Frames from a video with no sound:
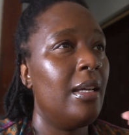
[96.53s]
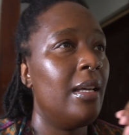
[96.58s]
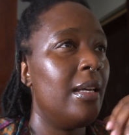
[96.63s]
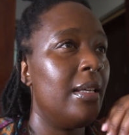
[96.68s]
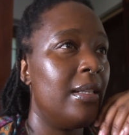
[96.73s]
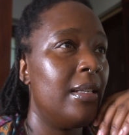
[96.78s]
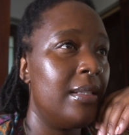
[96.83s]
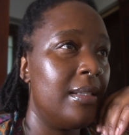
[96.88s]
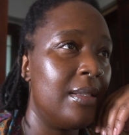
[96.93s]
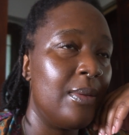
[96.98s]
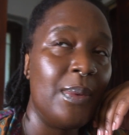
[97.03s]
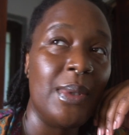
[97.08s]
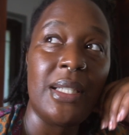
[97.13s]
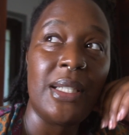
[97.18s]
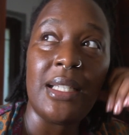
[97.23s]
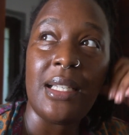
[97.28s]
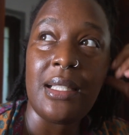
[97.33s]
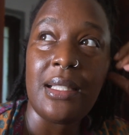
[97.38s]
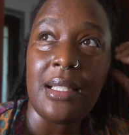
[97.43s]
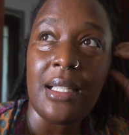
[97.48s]
and it's
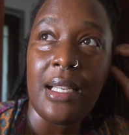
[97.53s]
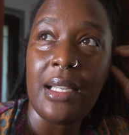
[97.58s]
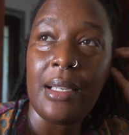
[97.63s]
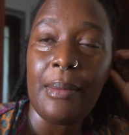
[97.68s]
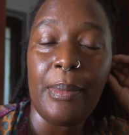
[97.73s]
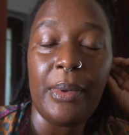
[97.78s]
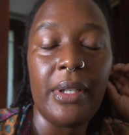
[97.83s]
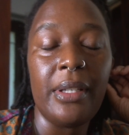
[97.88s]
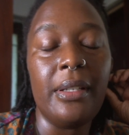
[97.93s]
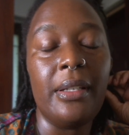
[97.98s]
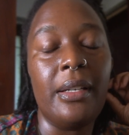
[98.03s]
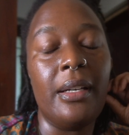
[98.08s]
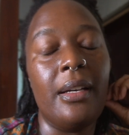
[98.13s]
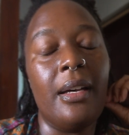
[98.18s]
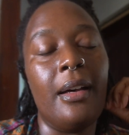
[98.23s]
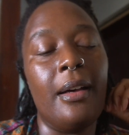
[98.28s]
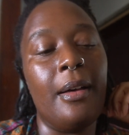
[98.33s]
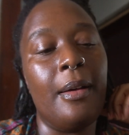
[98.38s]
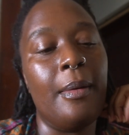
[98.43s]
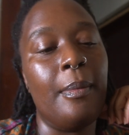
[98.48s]
windy outside. But
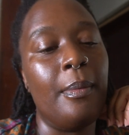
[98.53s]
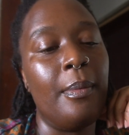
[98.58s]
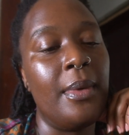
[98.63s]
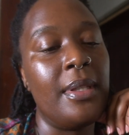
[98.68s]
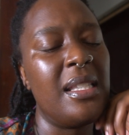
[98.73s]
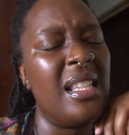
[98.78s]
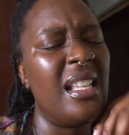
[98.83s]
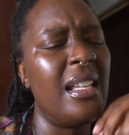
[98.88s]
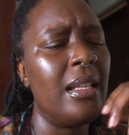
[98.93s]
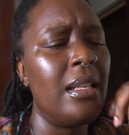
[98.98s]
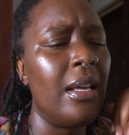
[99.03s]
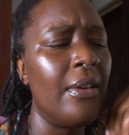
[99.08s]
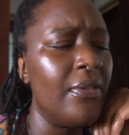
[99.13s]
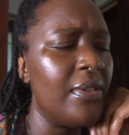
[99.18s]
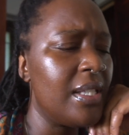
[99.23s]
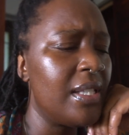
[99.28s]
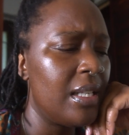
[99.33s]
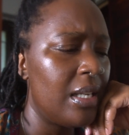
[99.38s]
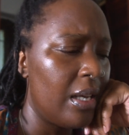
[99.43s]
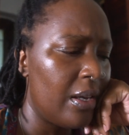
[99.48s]
um, it's like enough
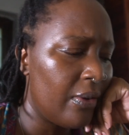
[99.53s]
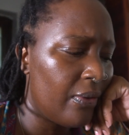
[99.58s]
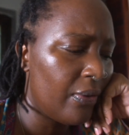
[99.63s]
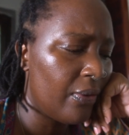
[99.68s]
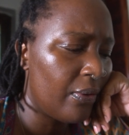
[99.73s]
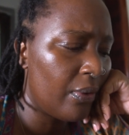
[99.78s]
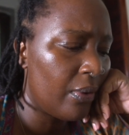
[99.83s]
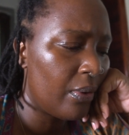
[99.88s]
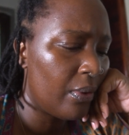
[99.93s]
is enough.